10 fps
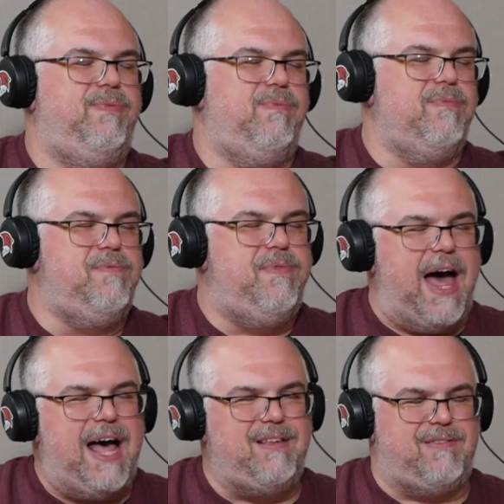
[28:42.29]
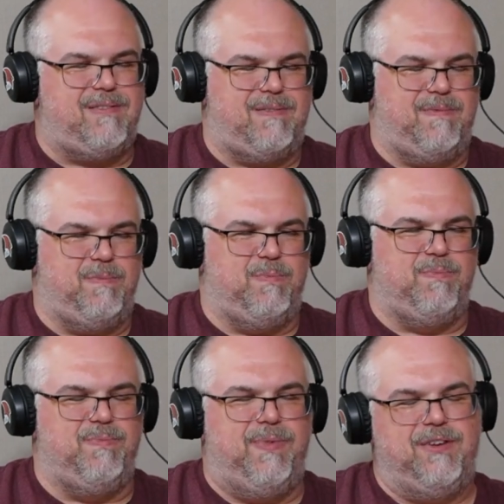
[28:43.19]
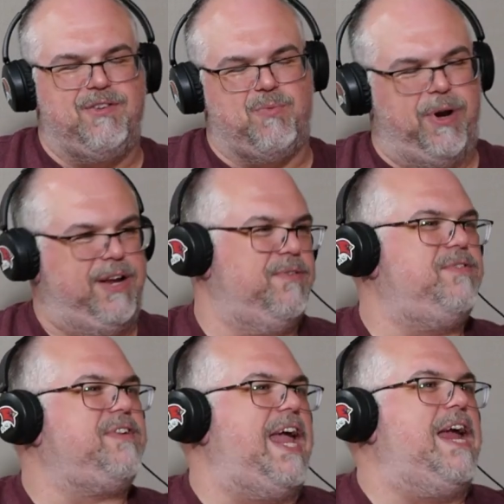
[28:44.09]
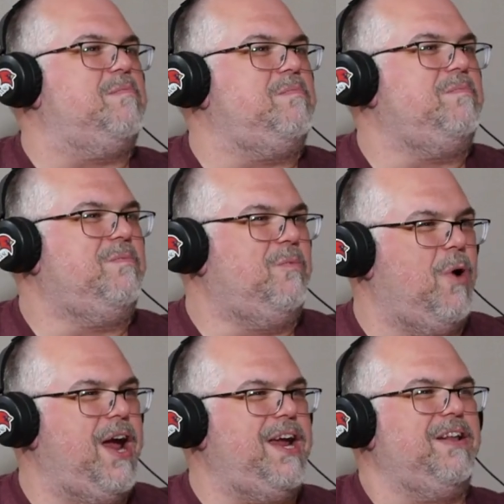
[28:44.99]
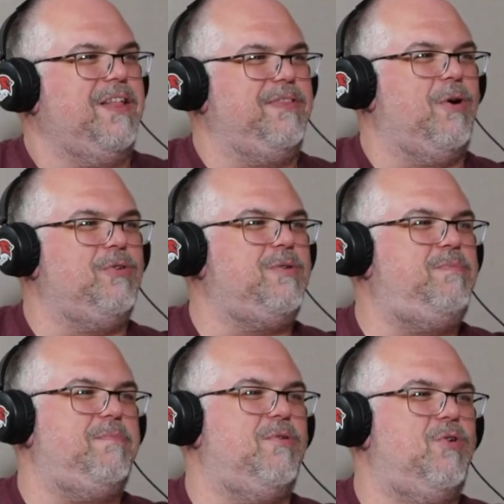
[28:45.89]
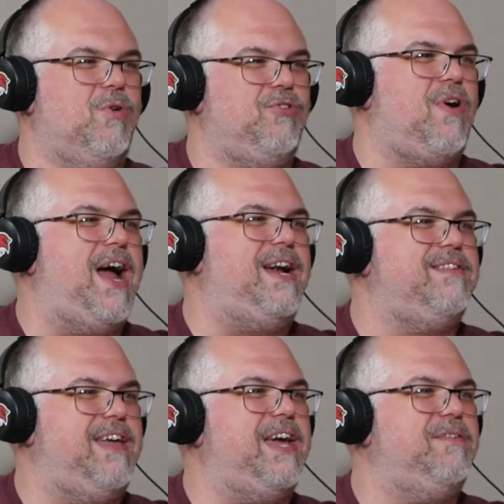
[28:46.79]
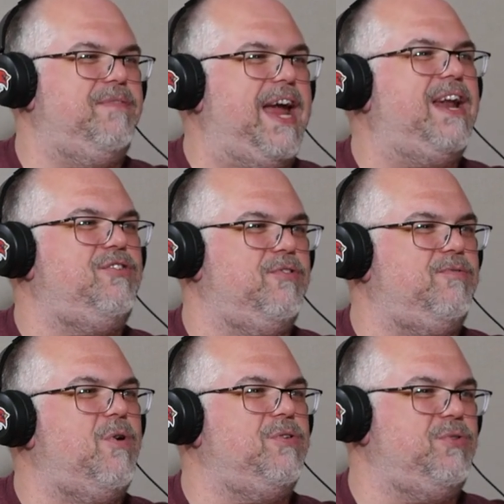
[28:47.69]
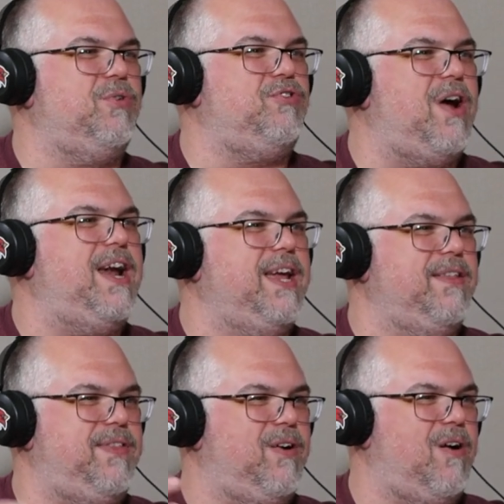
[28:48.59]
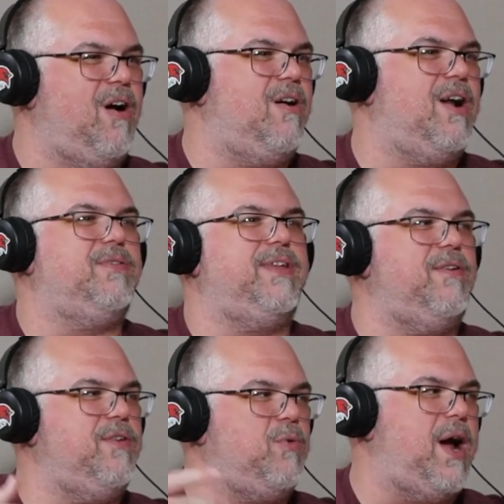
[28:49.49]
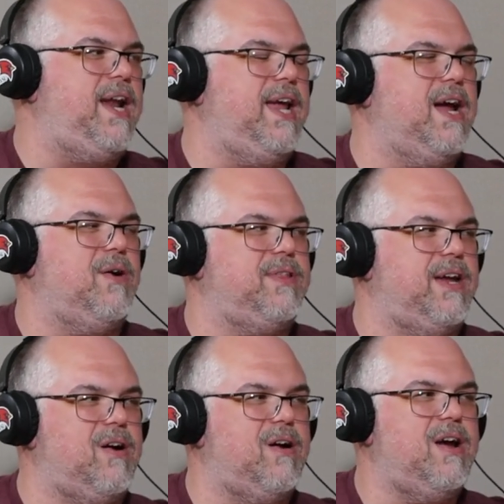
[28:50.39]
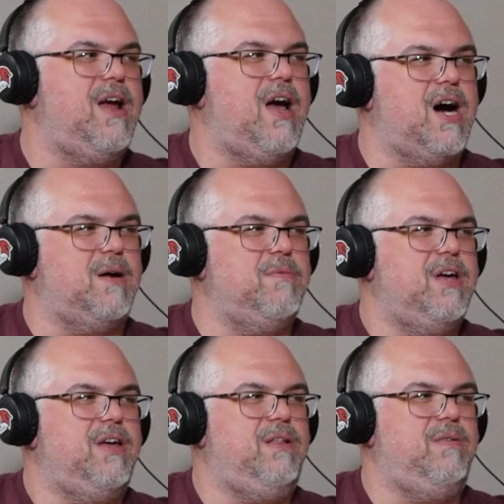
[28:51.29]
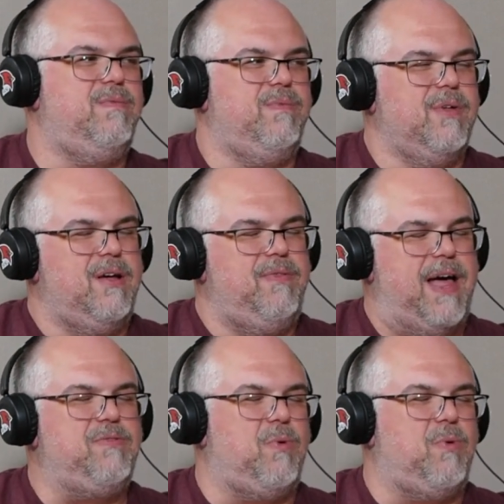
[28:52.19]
That just reeks of scam, right? Like, those are people who are trying to take advantage of folks who are trying to get their art out there, their writing out there. That's